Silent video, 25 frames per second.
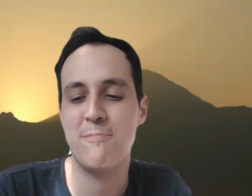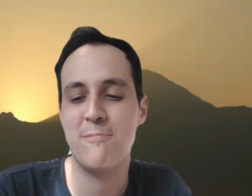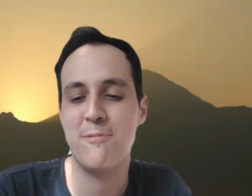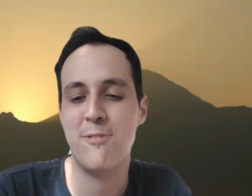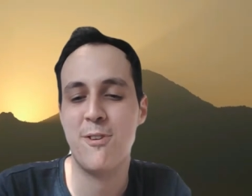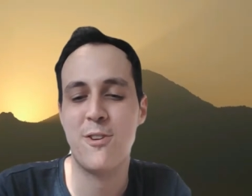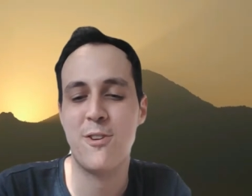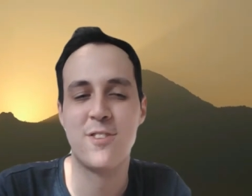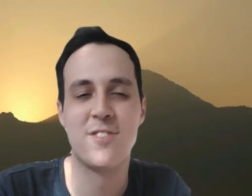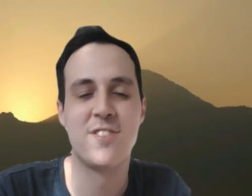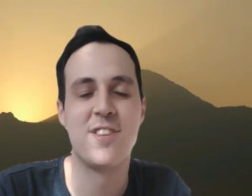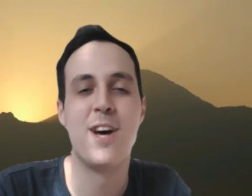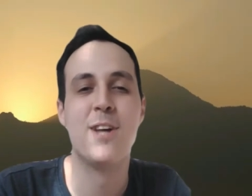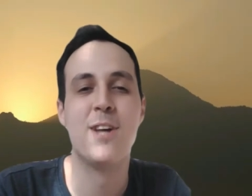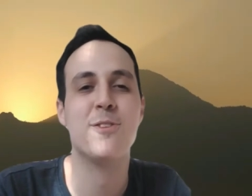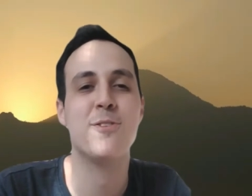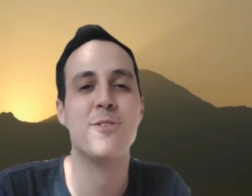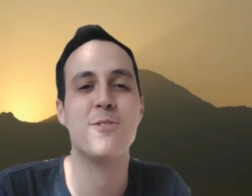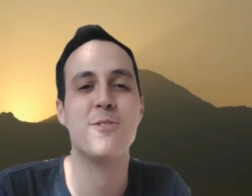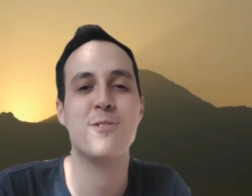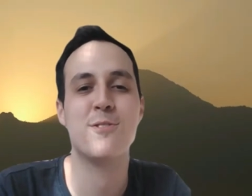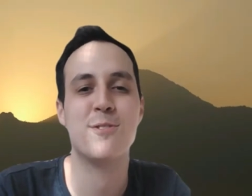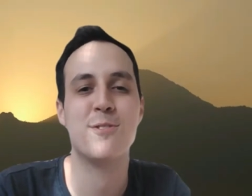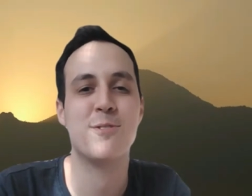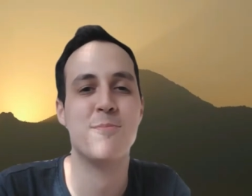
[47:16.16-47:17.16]
for
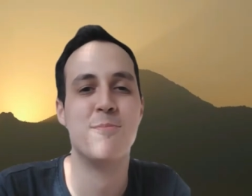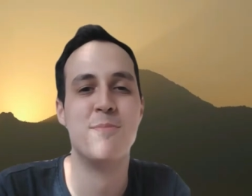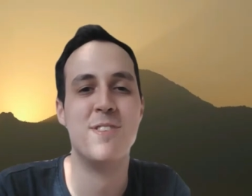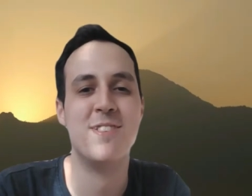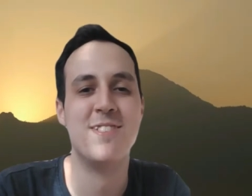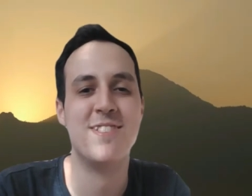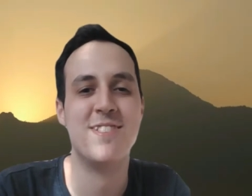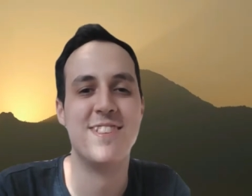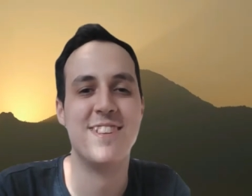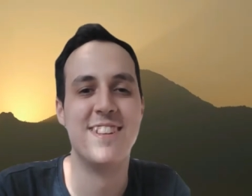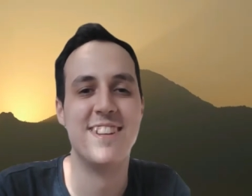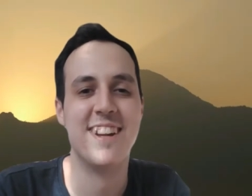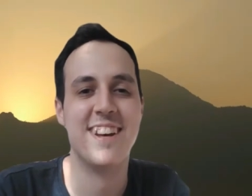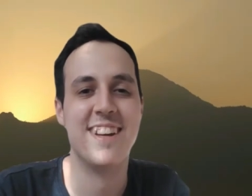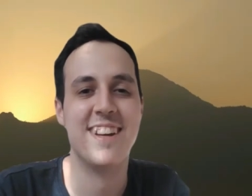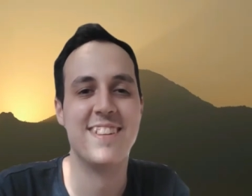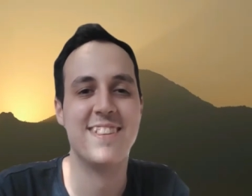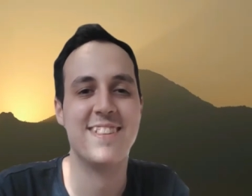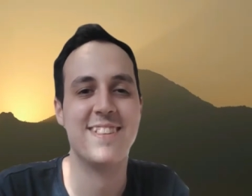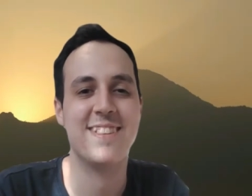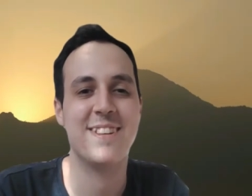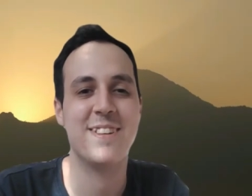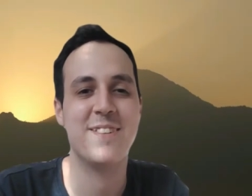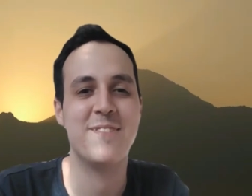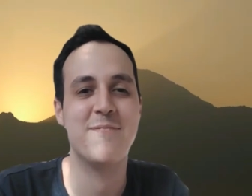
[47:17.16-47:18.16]
sadhus to be seen at
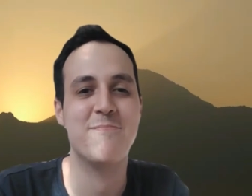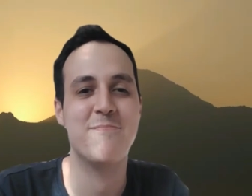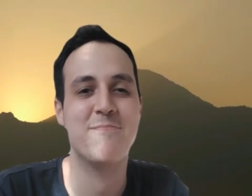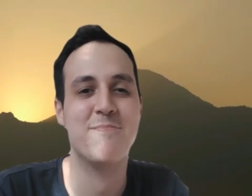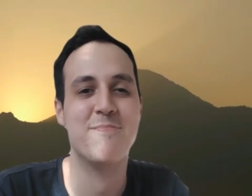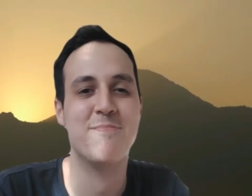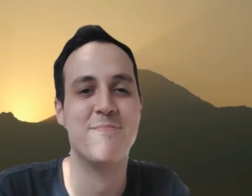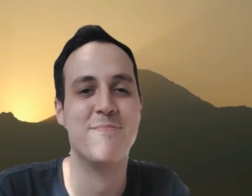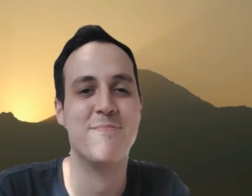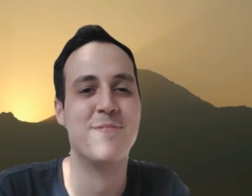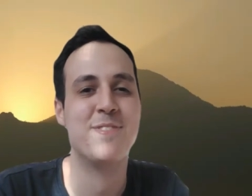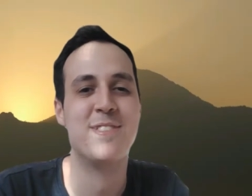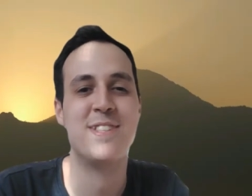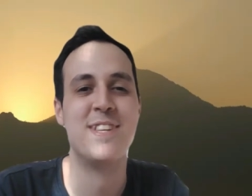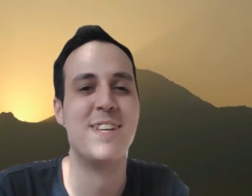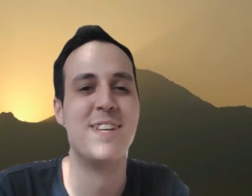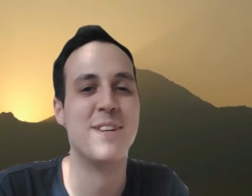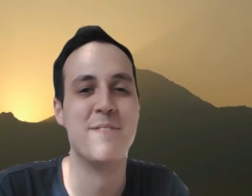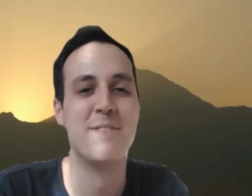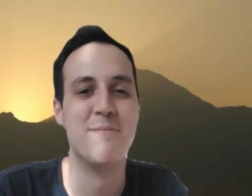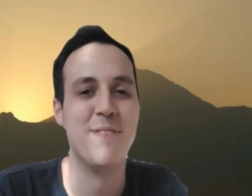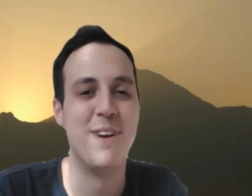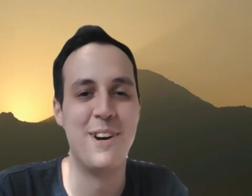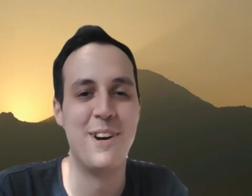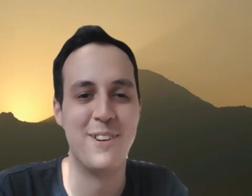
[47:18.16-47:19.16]
the
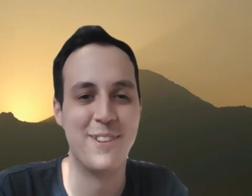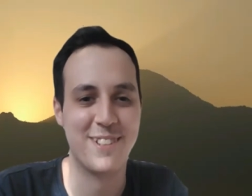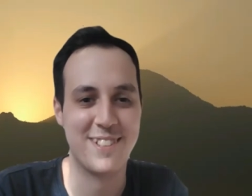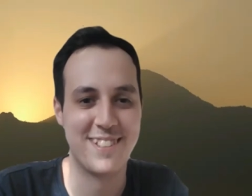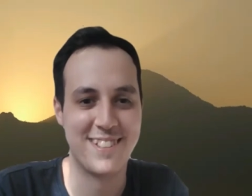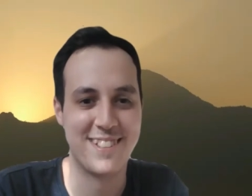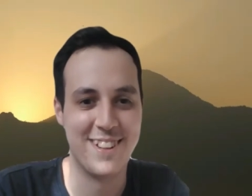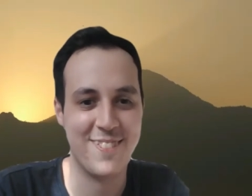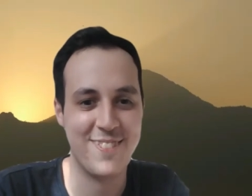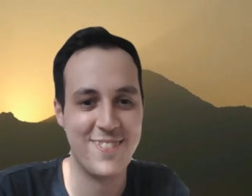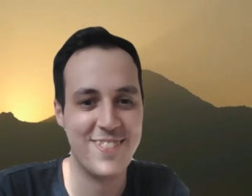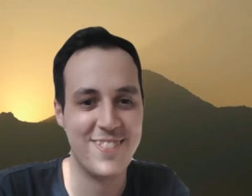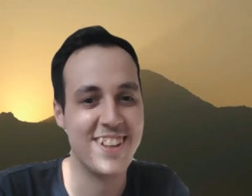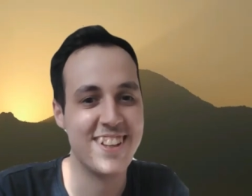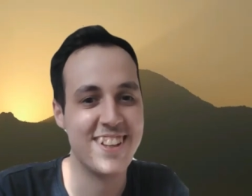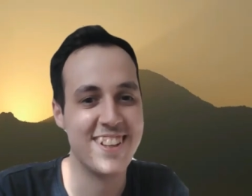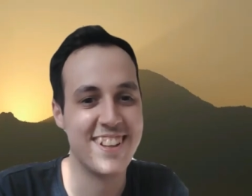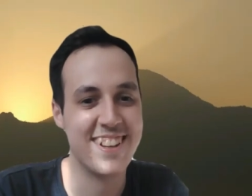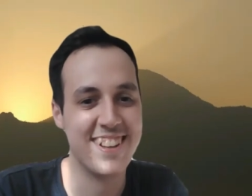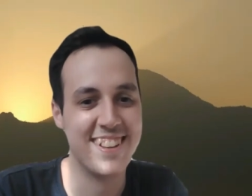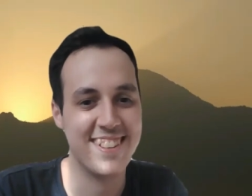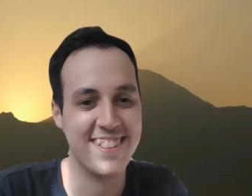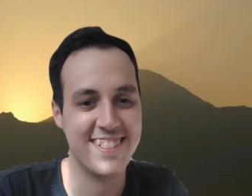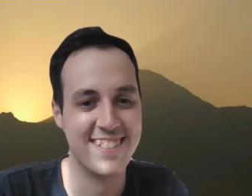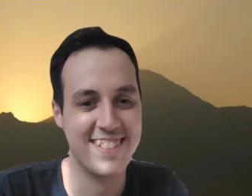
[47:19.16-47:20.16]
cinema or something
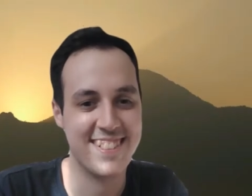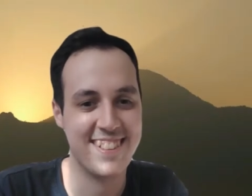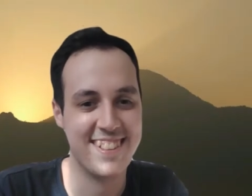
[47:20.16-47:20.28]
is